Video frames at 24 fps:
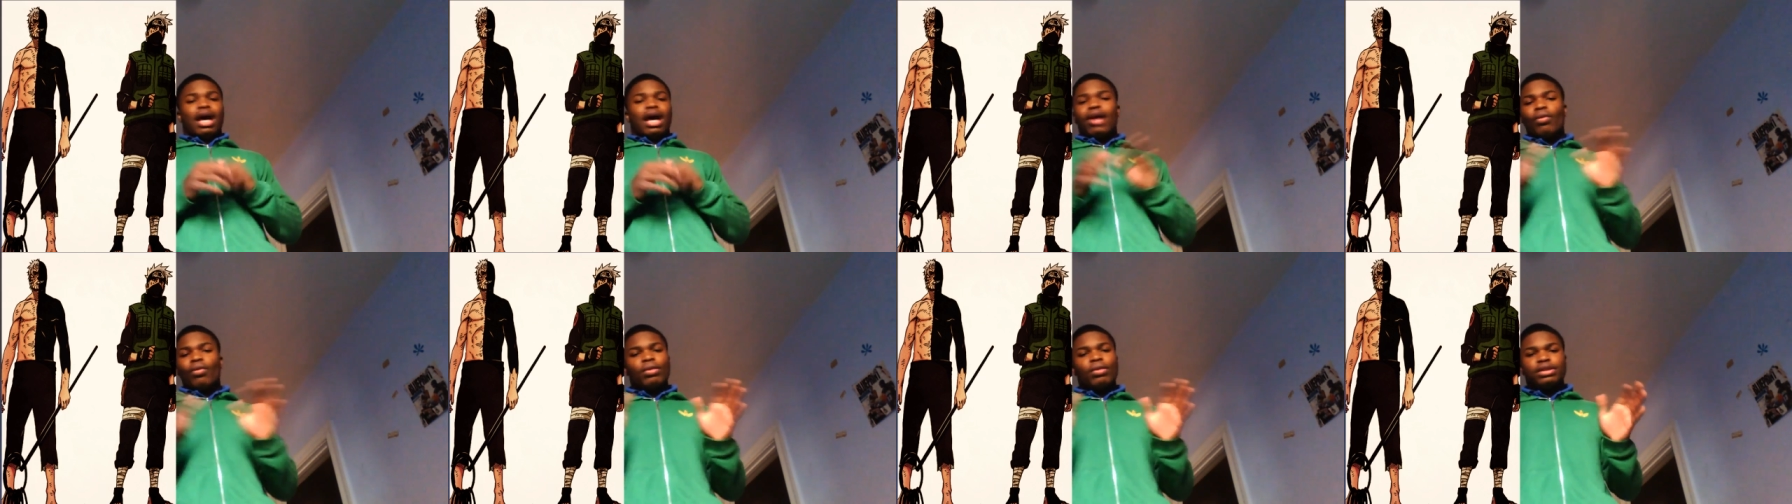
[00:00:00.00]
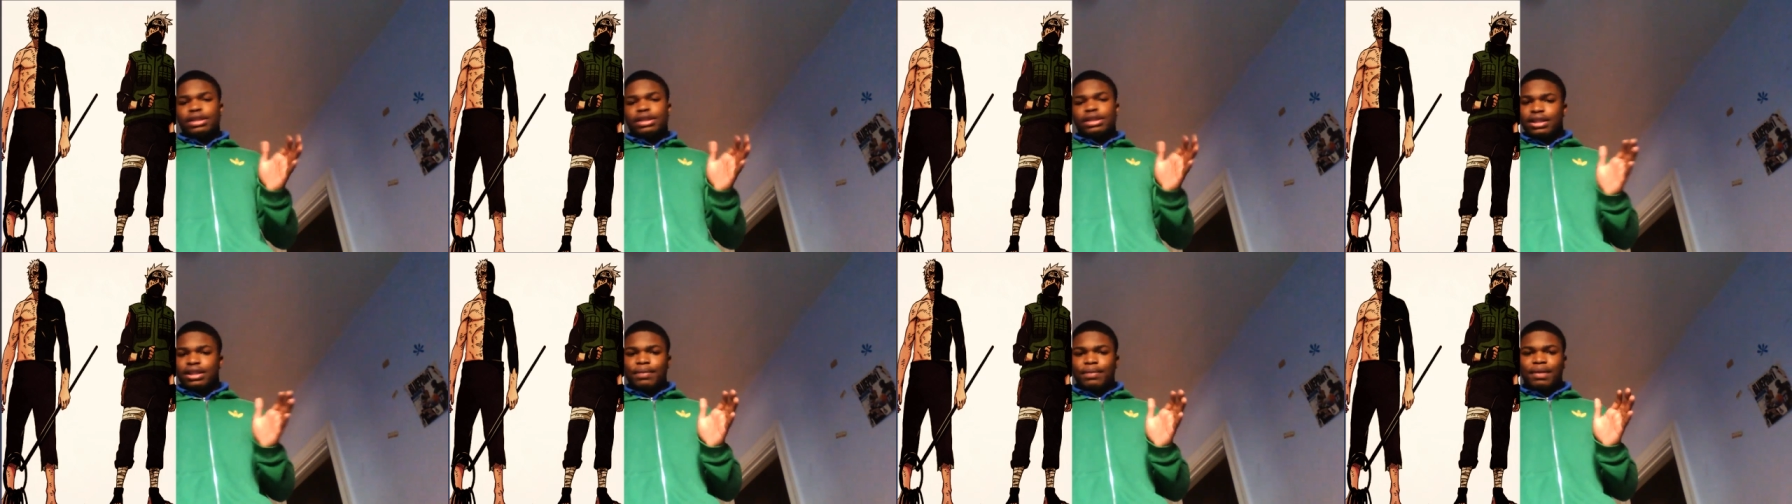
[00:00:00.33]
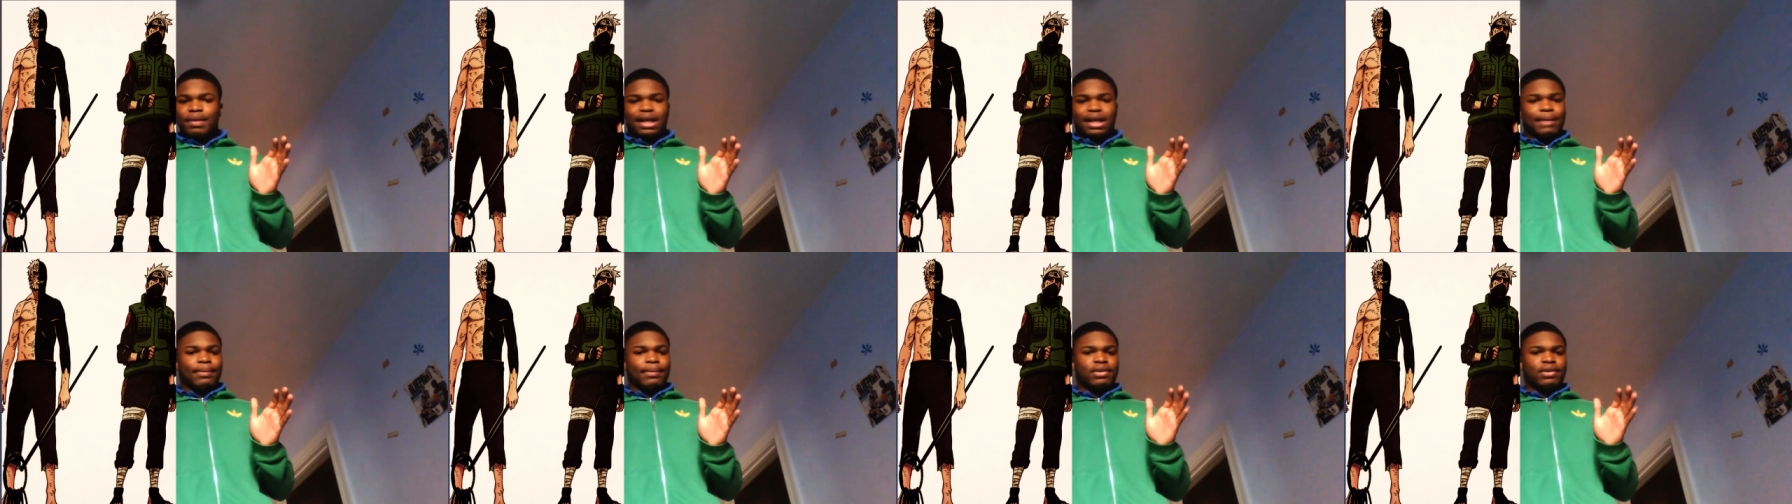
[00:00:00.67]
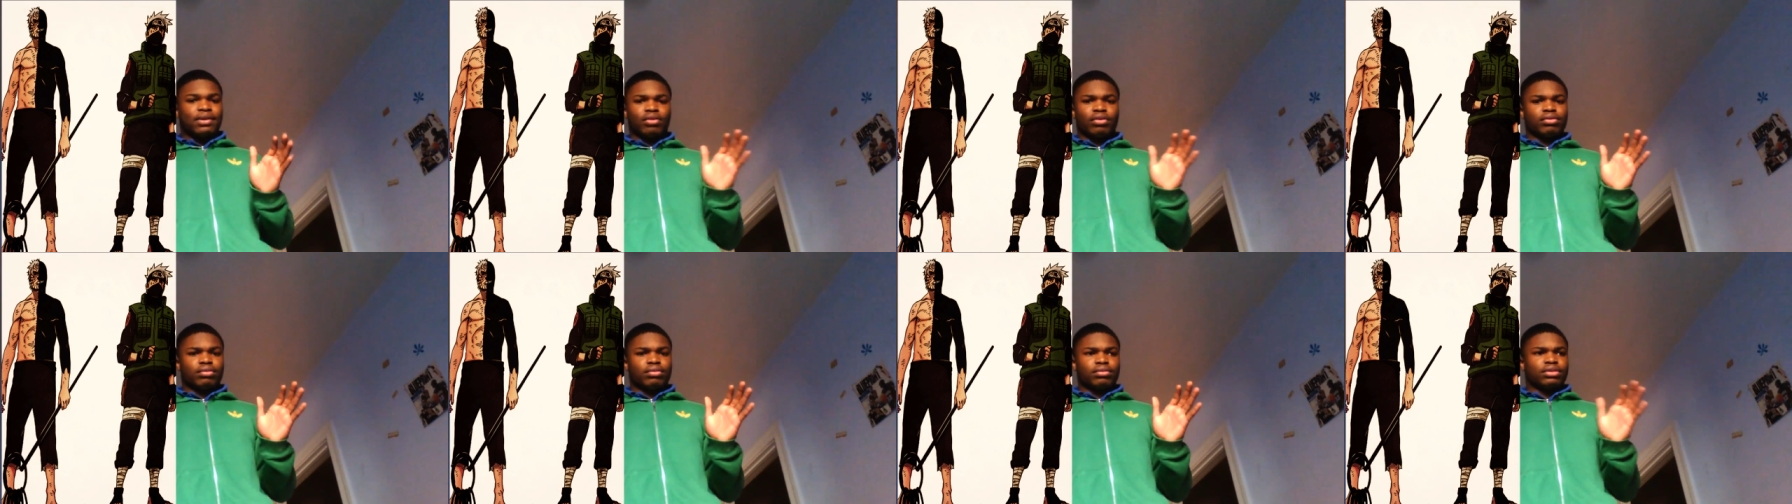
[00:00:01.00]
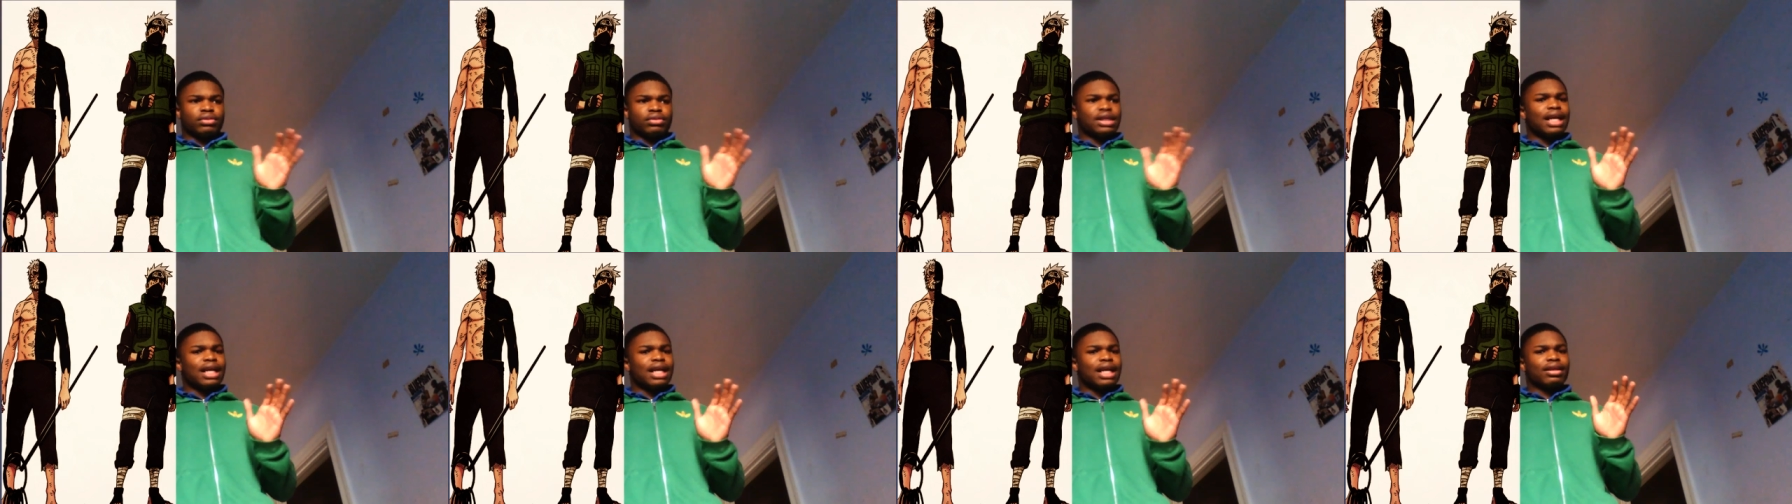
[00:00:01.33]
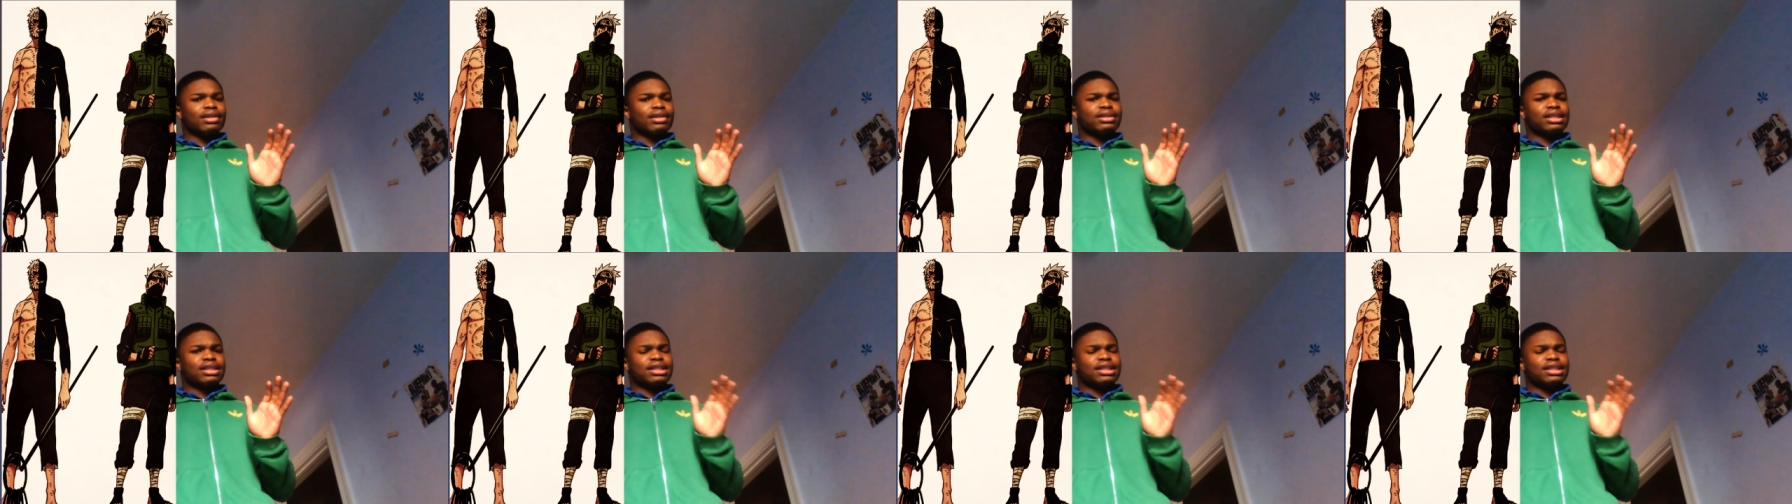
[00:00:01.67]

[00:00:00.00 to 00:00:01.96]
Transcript: I don't want Tenshin to be in the no. Technically,